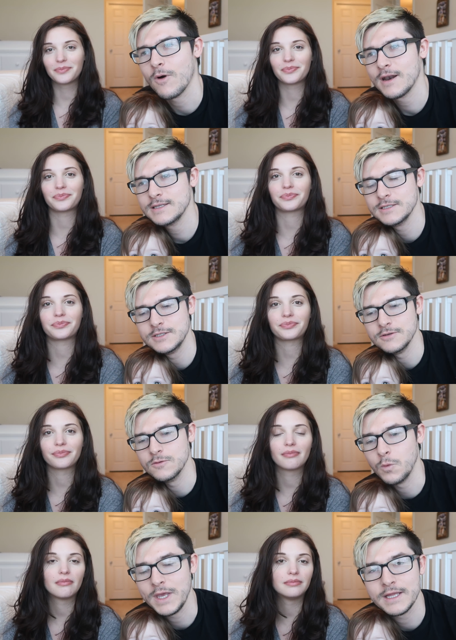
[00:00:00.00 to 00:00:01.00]
Speaker 1: wanted to
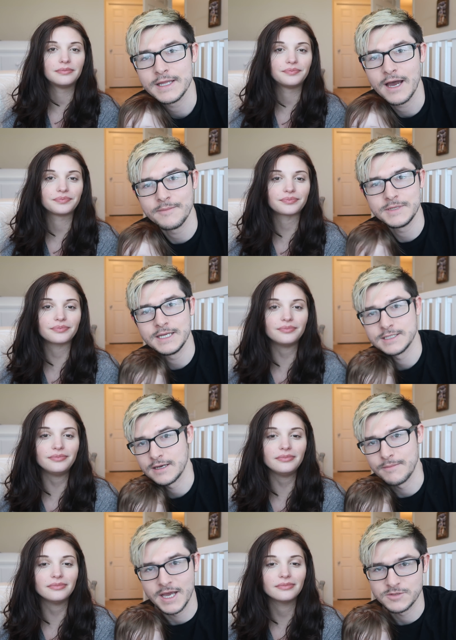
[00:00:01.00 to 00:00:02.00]
do weekly updates
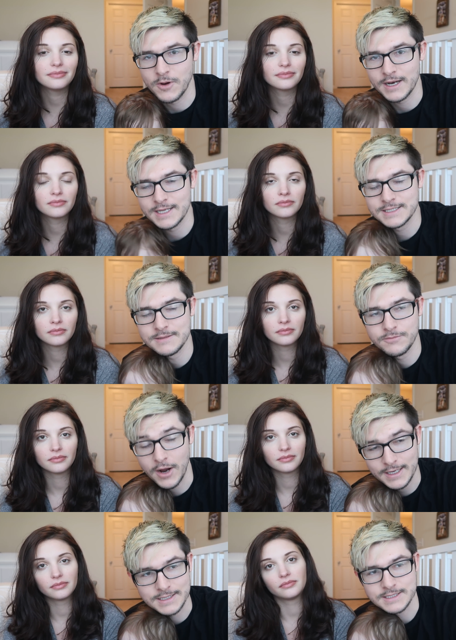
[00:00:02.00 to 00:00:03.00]
on Meg's pregnancy,
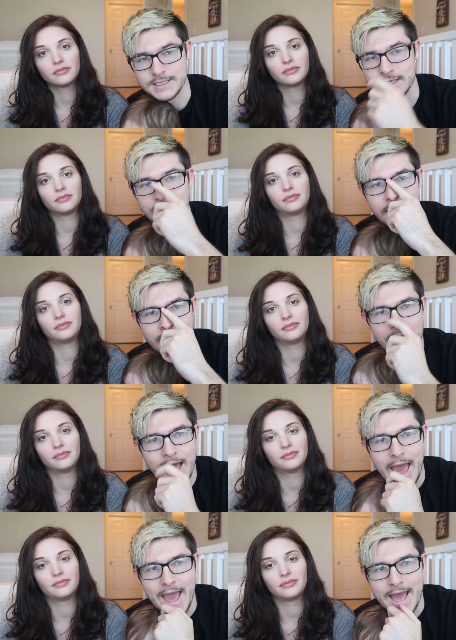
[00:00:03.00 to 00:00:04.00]
pregnancy
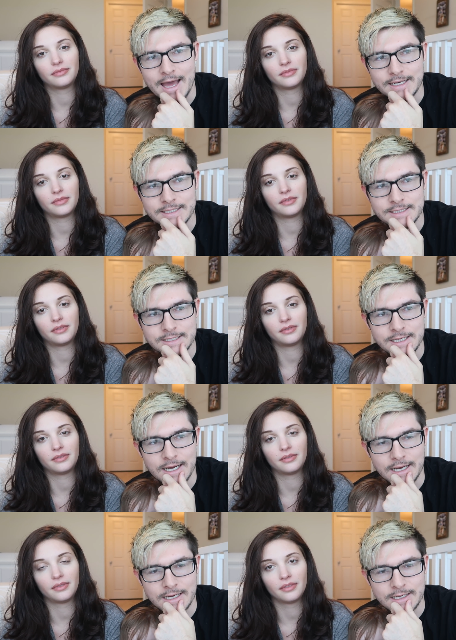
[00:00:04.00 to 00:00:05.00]
and
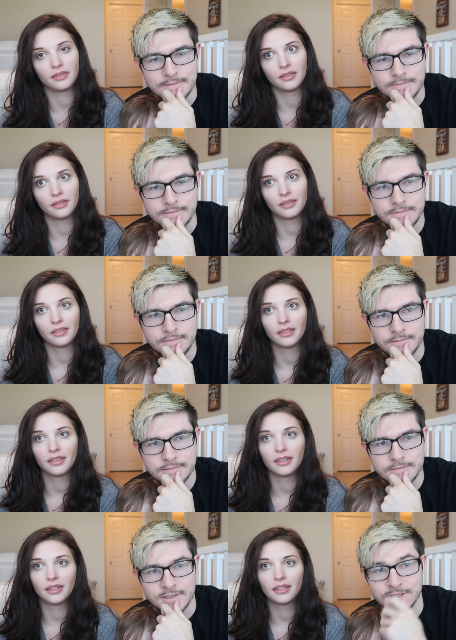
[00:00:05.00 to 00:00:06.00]
um...
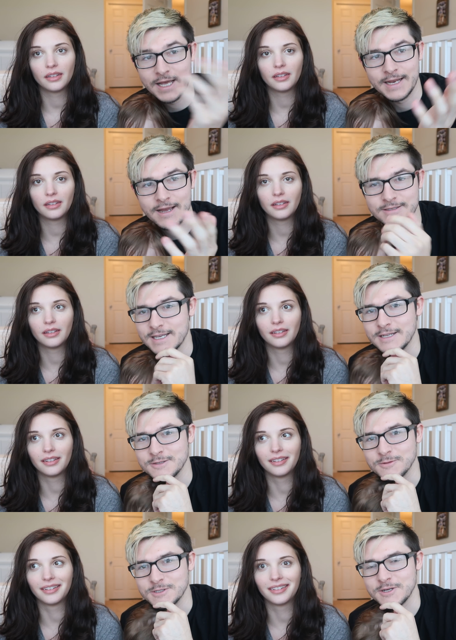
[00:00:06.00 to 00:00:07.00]
there's lightning
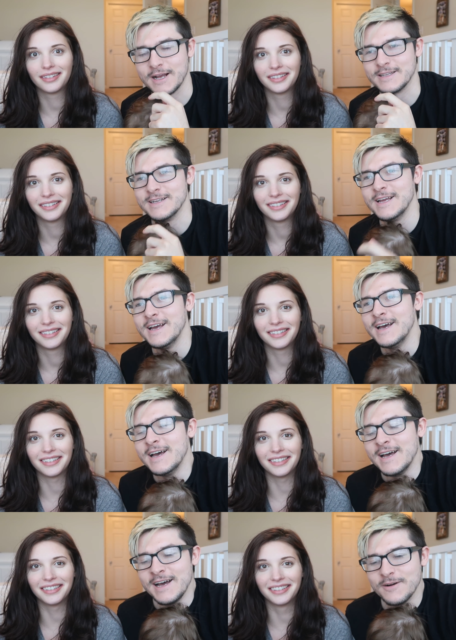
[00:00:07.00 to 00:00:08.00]
outside, so we're distracted.
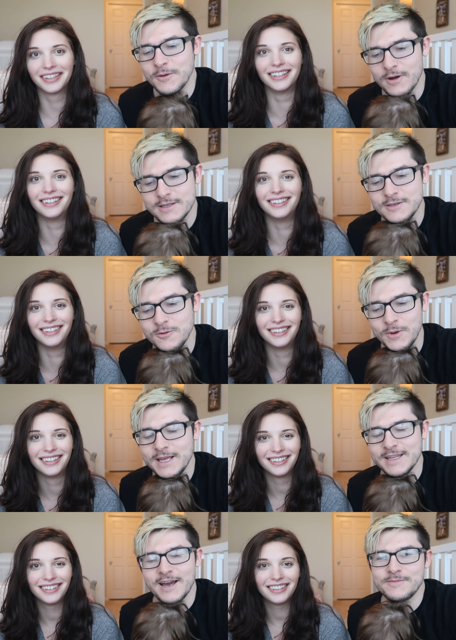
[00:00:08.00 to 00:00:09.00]
We wanted to do
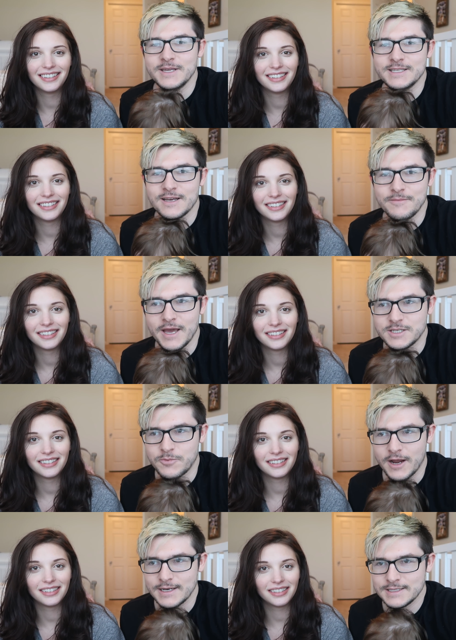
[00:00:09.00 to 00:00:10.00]
weekly updates on Meg's
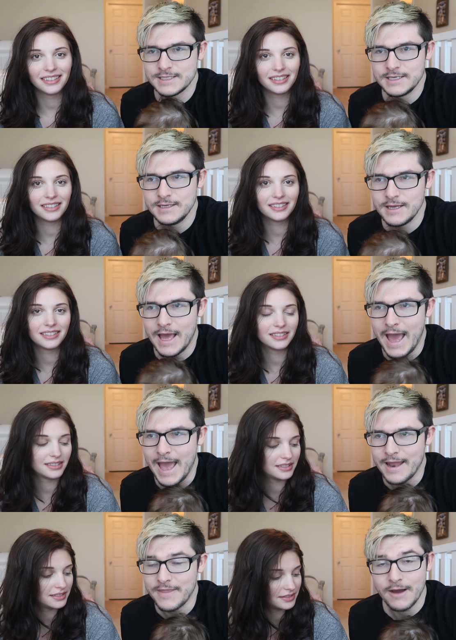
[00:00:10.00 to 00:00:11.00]
pregnancy,
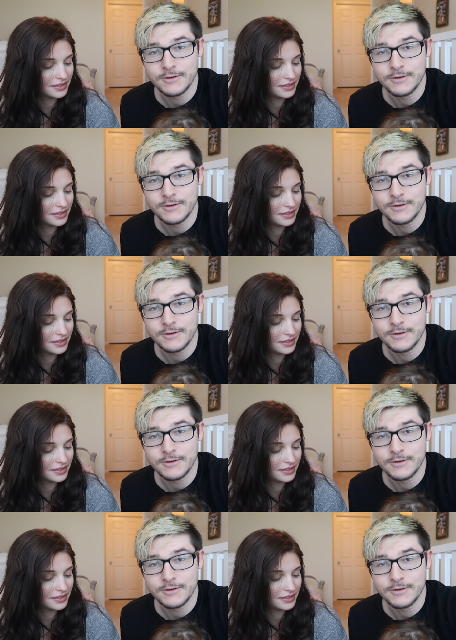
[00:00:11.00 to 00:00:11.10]
and